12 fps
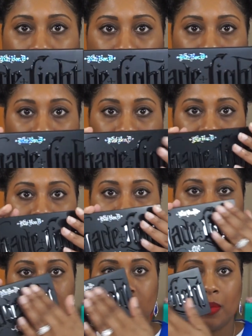Palette. So
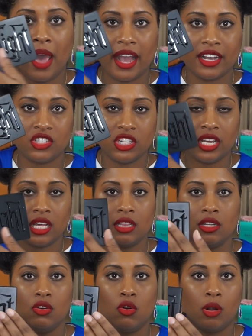here's the packaging,
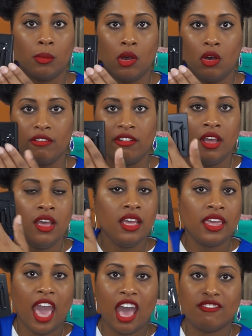the normal
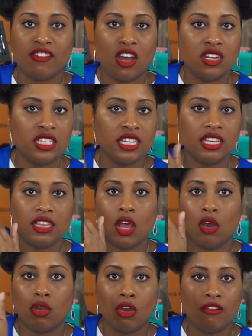Kat Von D
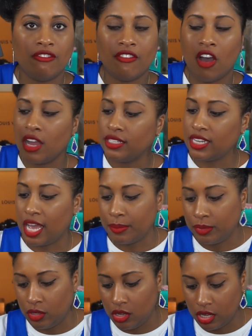logo font
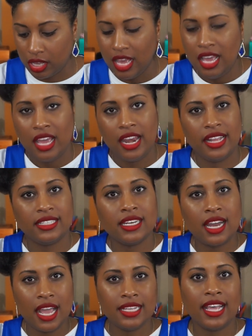type look, and it's a
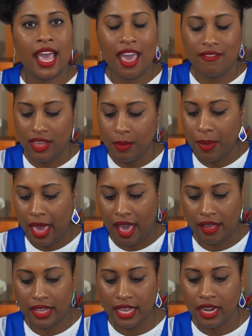nice heavy
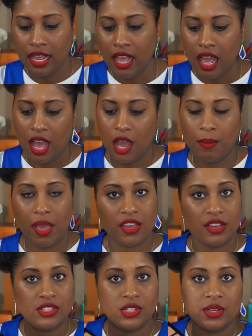palette.
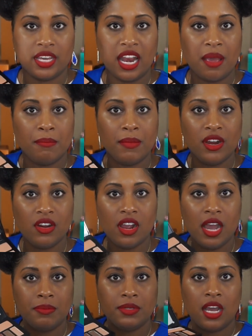You do get a mirror
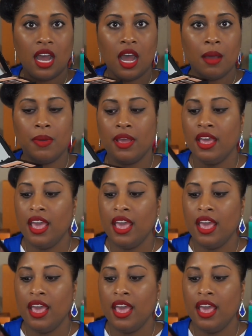up top,